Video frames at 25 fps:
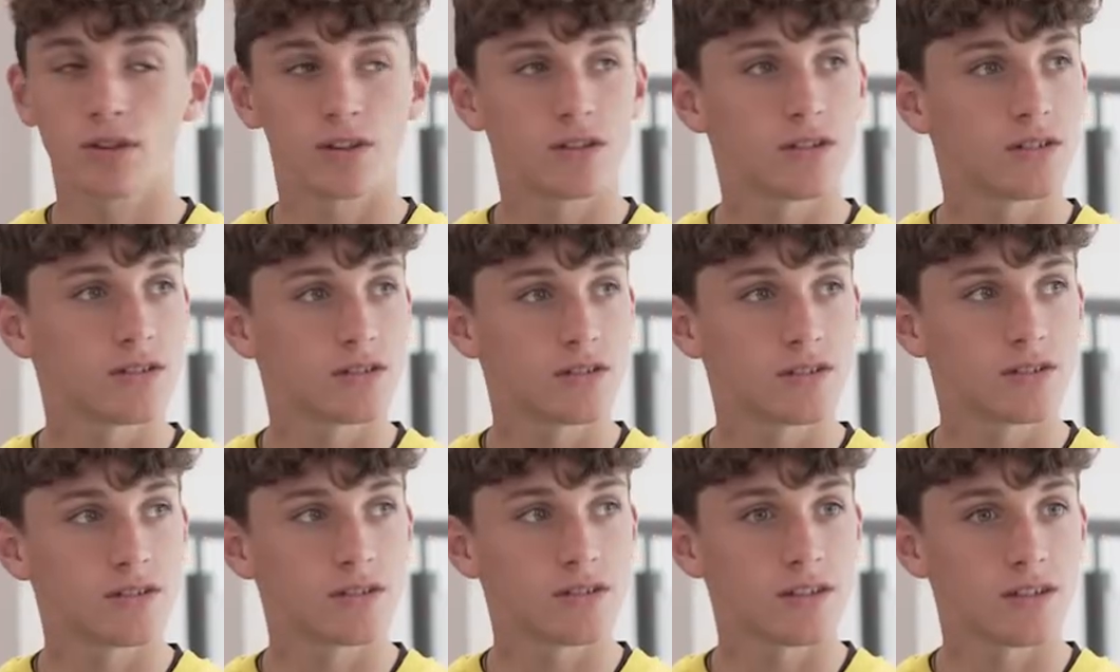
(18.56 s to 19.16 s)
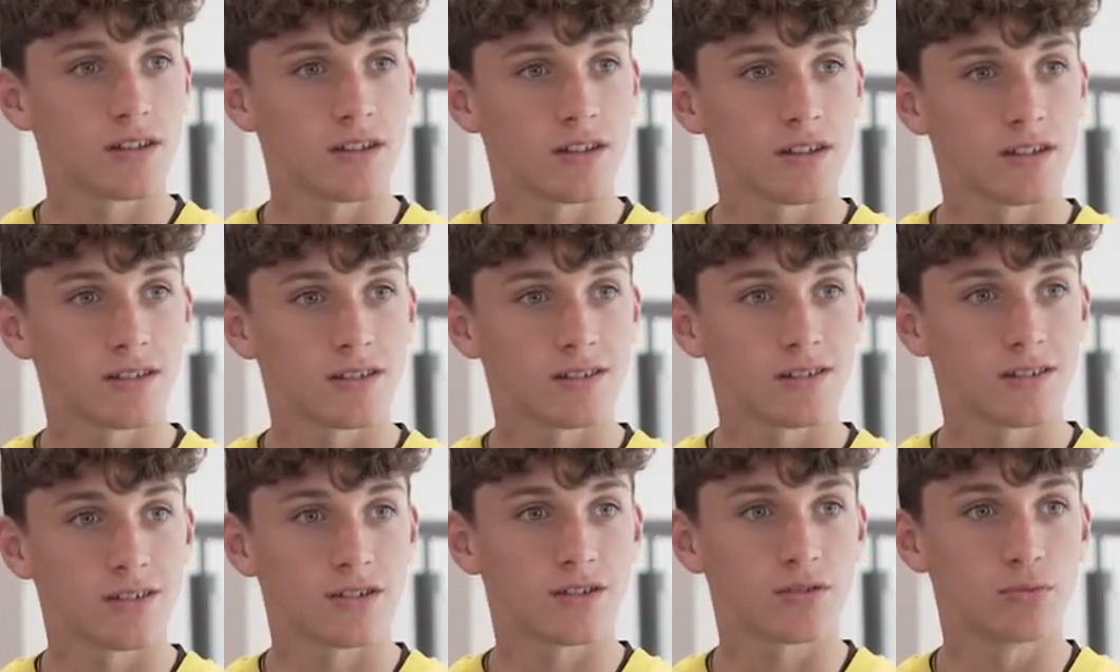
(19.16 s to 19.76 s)
because
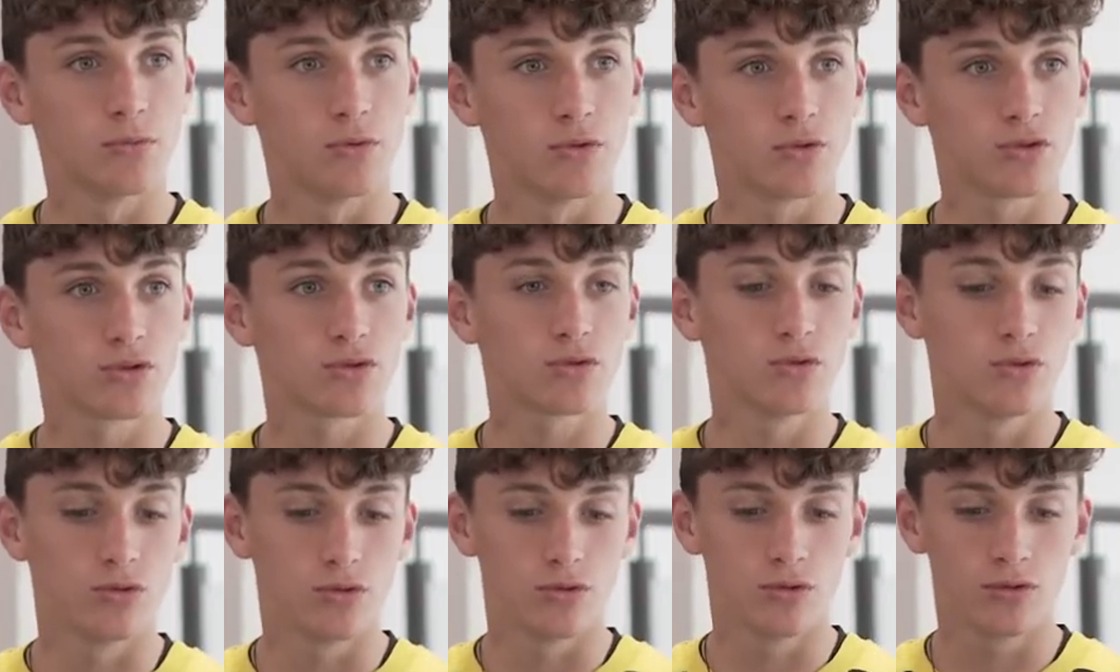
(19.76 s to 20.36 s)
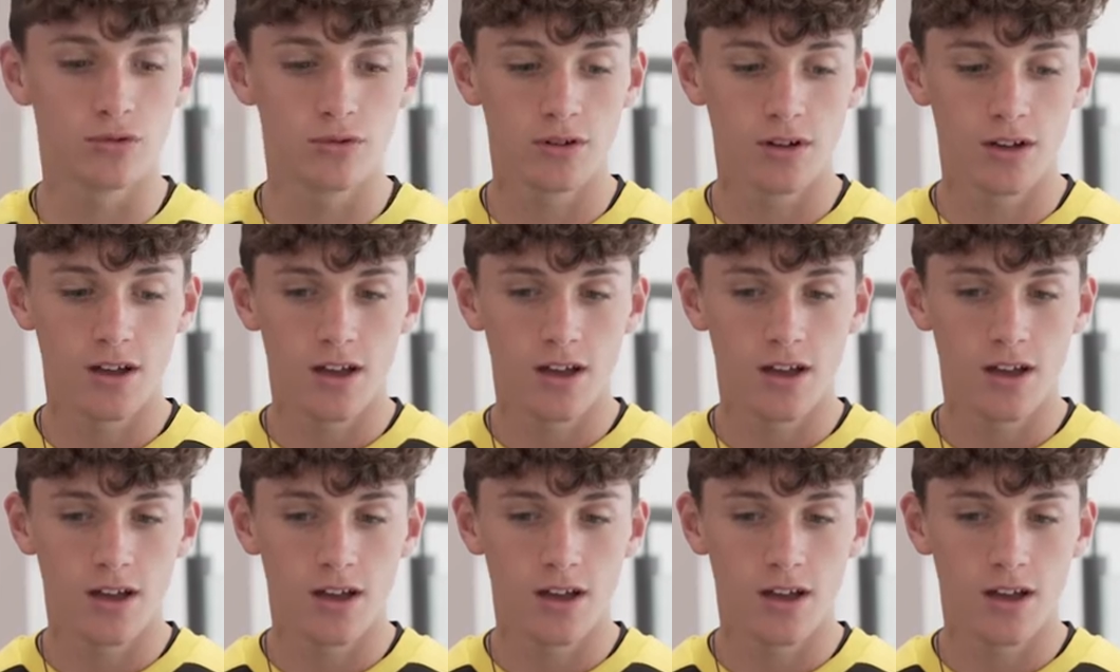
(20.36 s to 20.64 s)
it's a small school